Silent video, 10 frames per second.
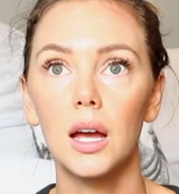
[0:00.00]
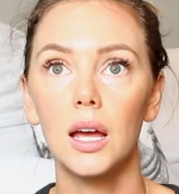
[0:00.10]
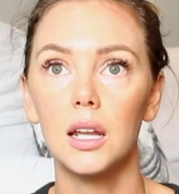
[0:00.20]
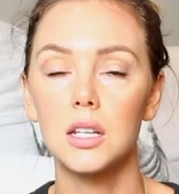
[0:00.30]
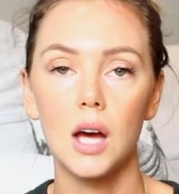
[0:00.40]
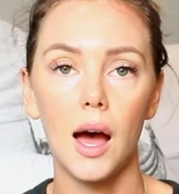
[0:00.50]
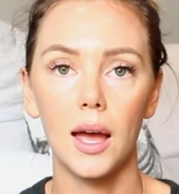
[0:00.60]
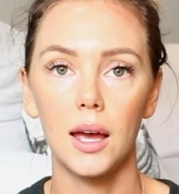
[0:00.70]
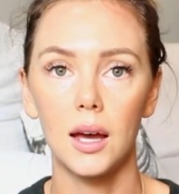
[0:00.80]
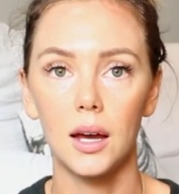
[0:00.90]
an
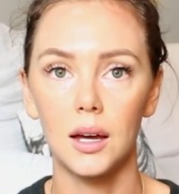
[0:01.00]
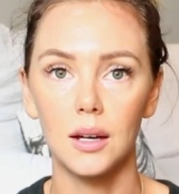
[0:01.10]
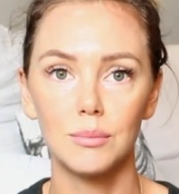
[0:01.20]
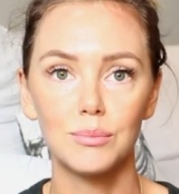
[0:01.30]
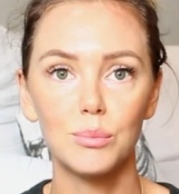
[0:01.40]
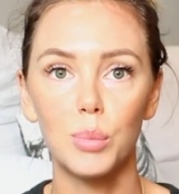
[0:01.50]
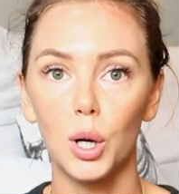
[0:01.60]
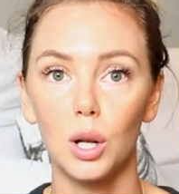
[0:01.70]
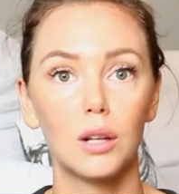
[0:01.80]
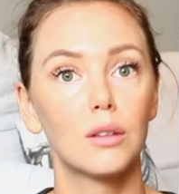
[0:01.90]
entire
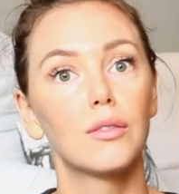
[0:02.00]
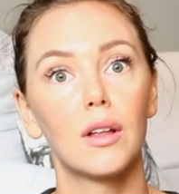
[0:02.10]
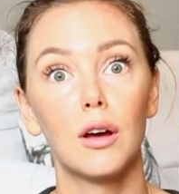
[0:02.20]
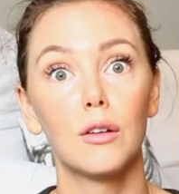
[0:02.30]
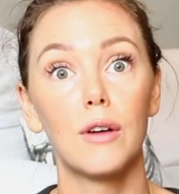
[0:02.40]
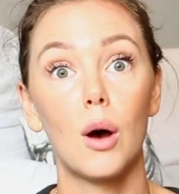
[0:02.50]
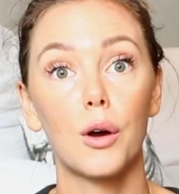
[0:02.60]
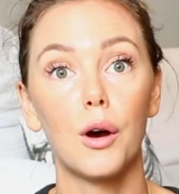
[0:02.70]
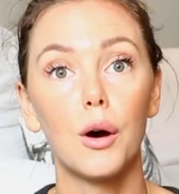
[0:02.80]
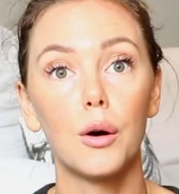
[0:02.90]
bottle of
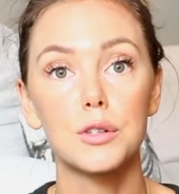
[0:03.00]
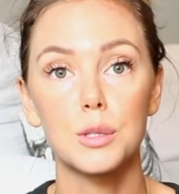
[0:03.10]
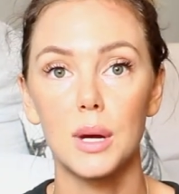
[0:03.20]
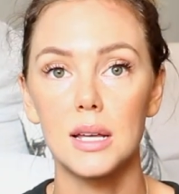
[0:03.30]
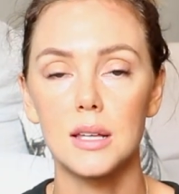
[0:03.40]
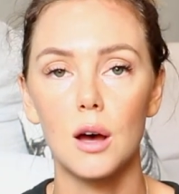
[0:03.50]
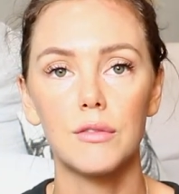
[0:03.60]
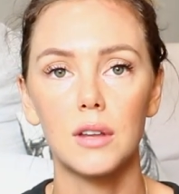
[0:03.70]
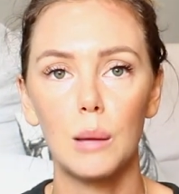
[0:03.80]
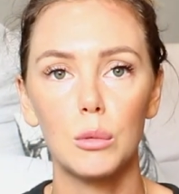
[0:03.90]
alcohol to
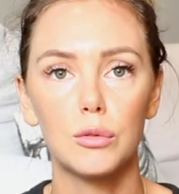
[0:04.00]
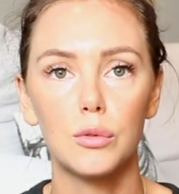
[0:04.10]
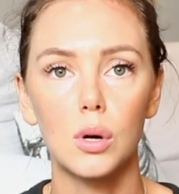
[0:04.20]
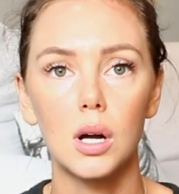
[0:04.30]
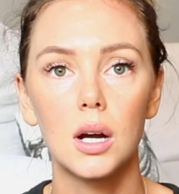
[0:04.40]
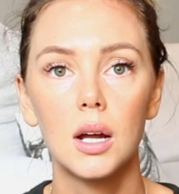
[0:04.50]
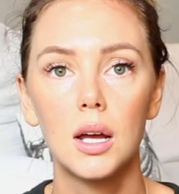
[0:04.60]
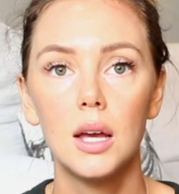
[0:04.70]
myself the night before.